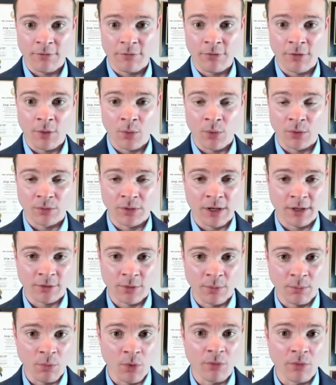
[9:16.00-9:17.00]
you would like
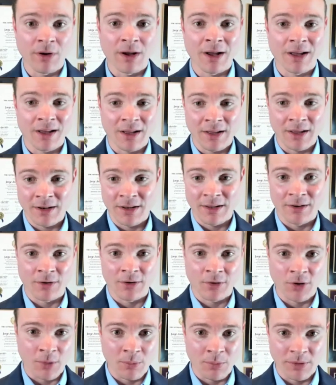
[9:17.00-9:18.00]
to move ahead in a
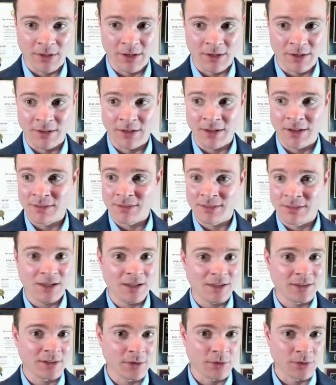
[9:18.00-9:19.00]
complicated case
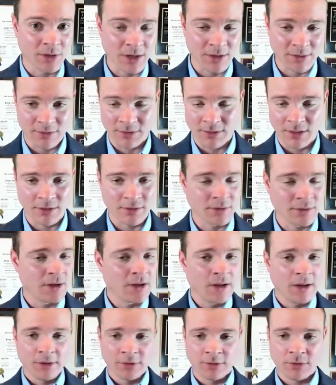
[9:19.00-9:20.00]
in the United States.
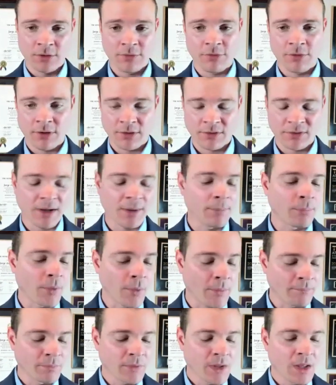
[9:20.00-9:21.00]
So for
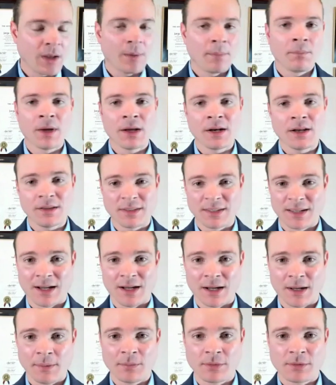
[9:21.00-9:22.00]
example, many
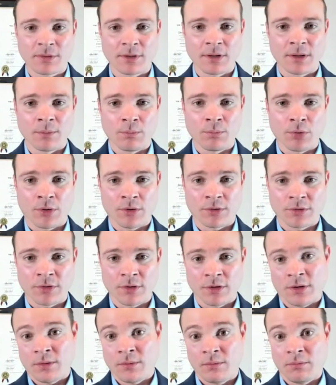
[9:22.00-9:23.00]
times a
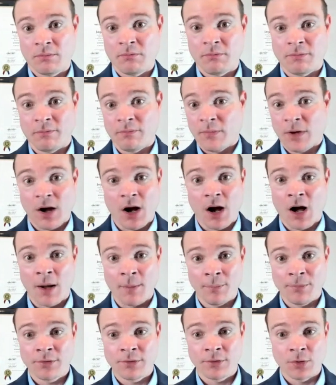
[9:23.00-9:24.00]
person
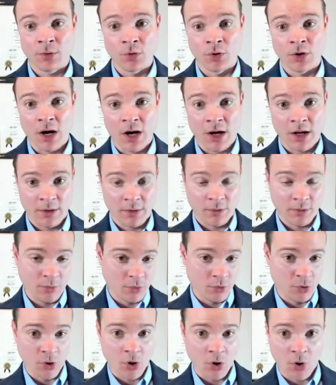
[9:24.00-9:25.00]
opts to not
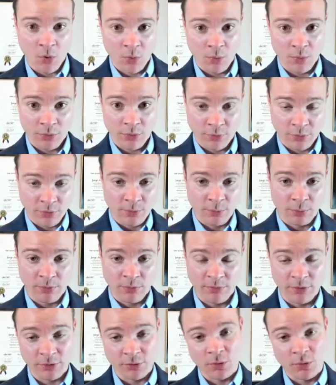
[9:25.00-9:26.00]
go through the
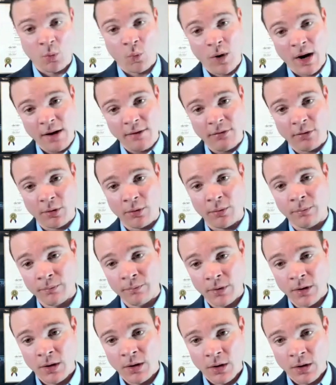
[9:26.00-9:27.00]
provisional waiver
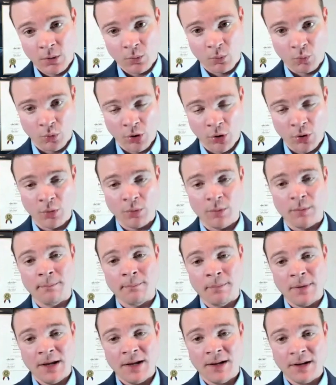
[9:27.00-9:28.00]
route
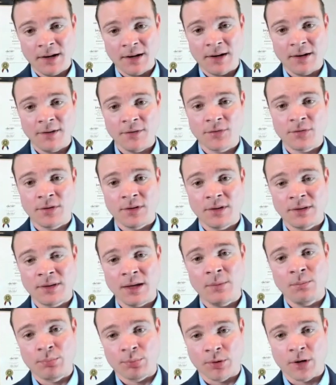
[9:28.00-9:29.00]
because
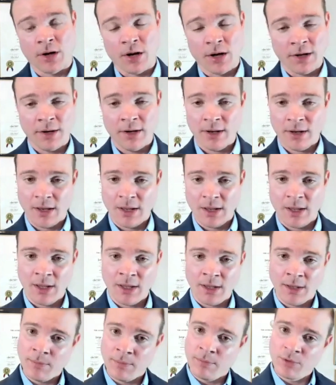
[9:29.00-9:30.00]
they brought
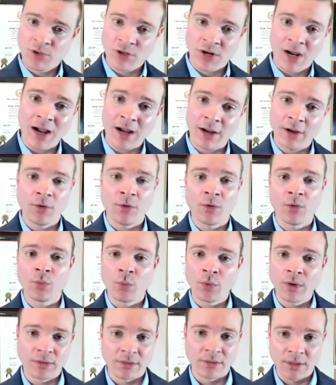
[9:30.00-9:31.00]
a child
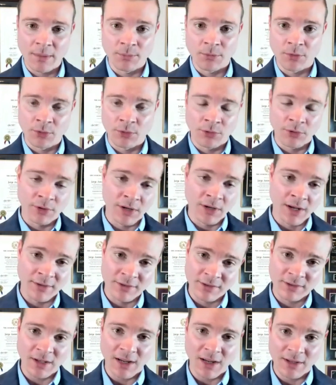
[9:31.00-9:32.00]
with them to the United
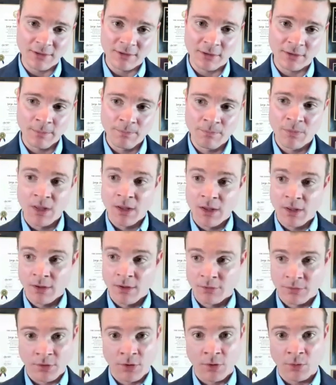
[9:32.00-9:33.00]
States.
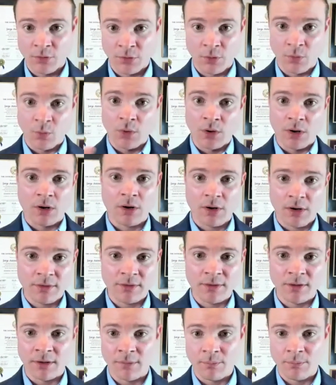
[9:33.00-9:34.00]
So they're worried
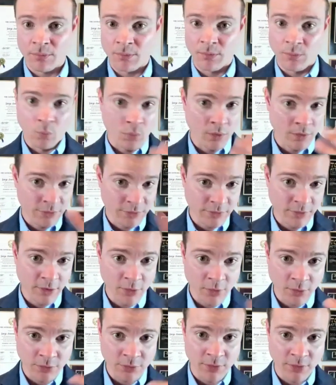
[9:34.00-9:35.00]
that once they
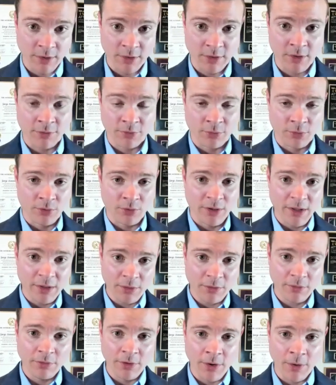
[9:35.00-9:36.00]
go to a consular
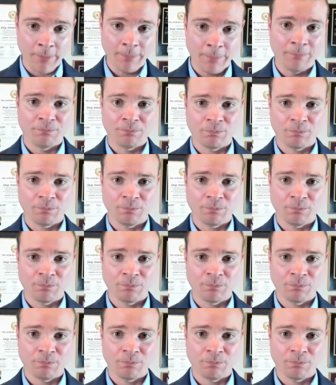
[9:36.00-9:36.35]
interview,